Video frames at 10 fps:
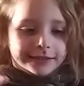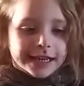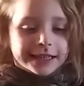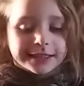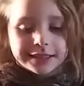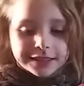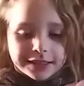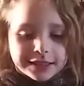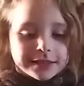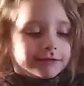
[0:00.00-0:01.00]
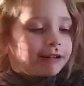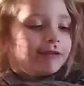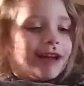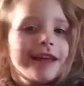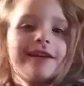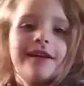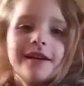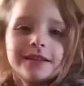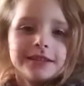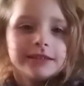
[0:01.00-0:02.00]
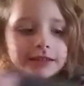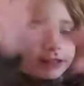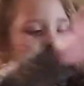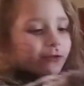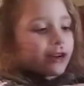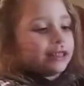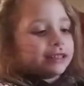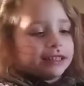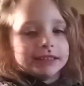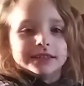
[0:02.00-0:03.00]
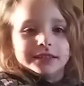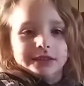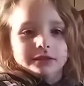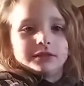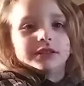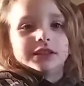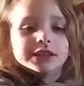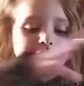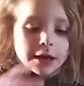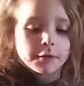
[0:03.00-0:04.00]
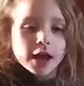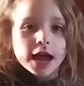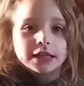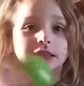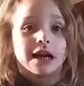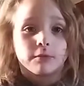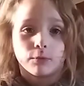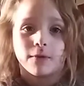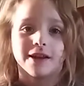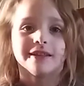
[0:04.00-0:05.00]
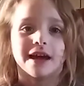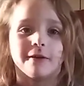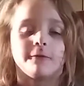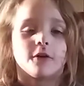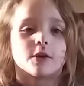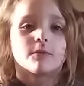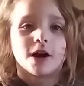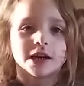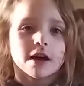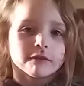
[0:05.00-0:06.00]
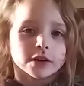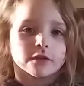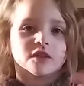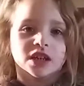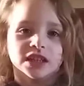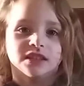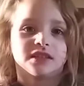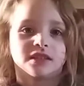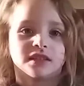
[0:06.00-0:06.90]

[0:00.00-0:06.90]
You take 2 away to your friend and 2 to yourself, and you have 1 left for one of your friends.